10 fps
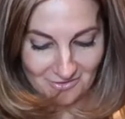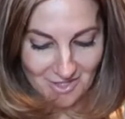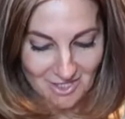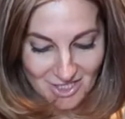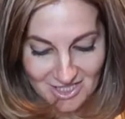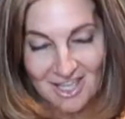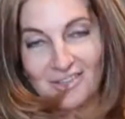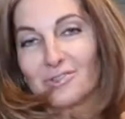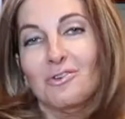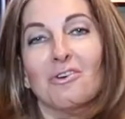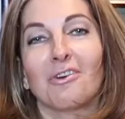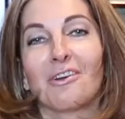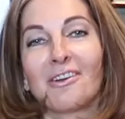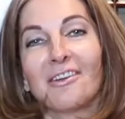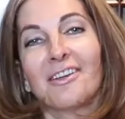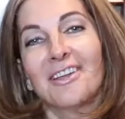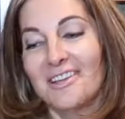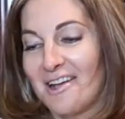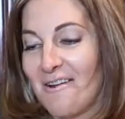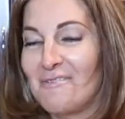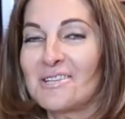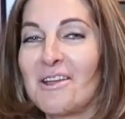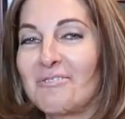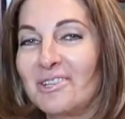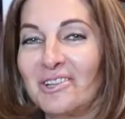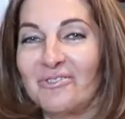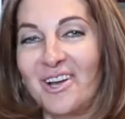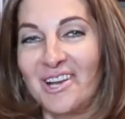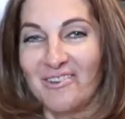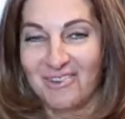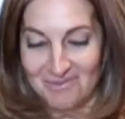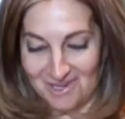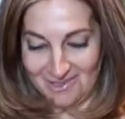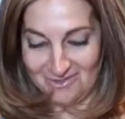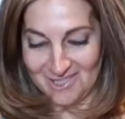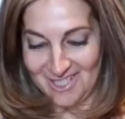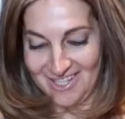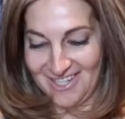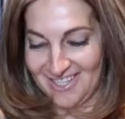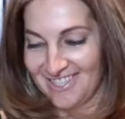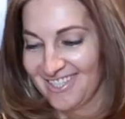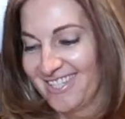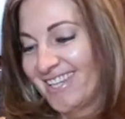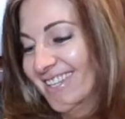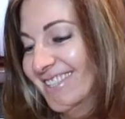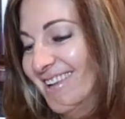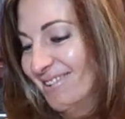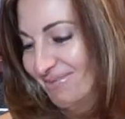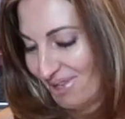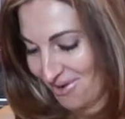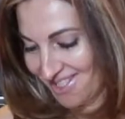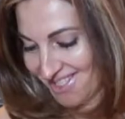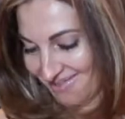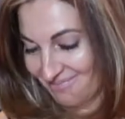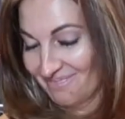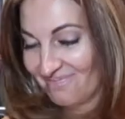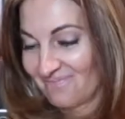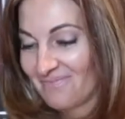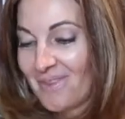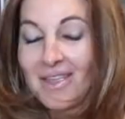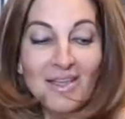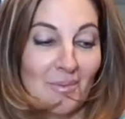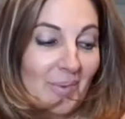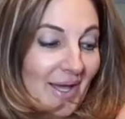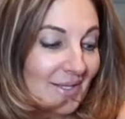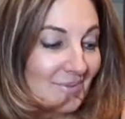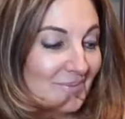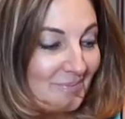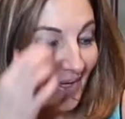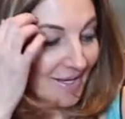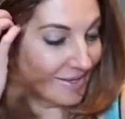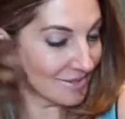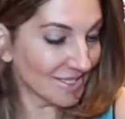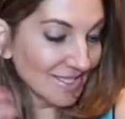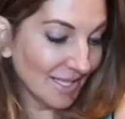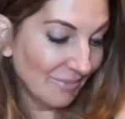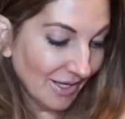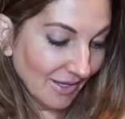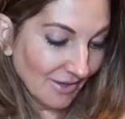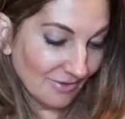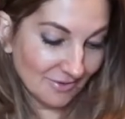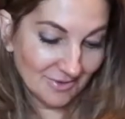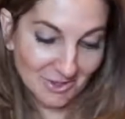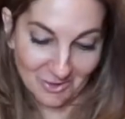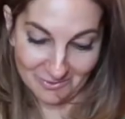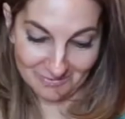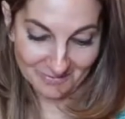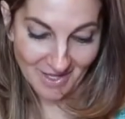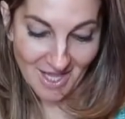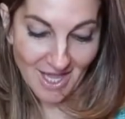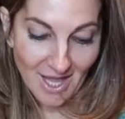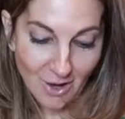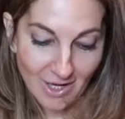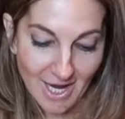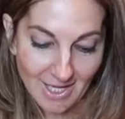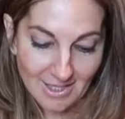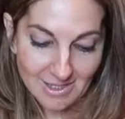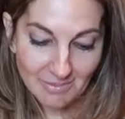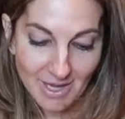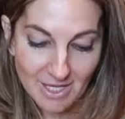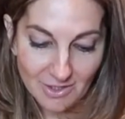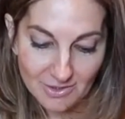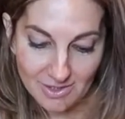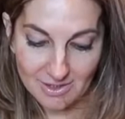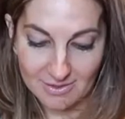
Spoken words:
I just like to cook. I wish I could invite everybody for dinner. That would be awesome. But my house is not big enough, so. Okay, tomatoes.